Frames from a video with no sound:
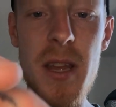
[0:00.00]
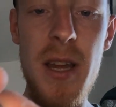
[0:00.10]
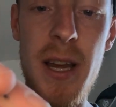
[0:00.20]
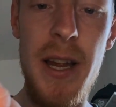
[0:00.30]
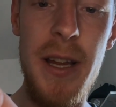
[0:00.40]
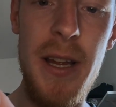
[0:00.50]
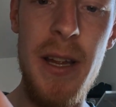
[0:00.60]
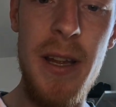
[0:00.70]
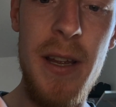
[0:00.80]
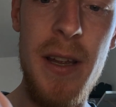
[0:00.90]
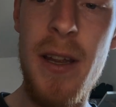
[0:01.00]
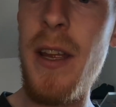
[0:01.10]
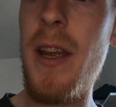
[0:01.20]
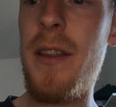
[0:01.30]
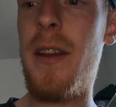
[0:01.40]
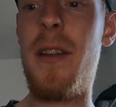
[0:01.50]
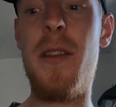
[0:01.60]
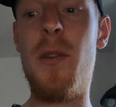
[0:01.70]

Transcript: The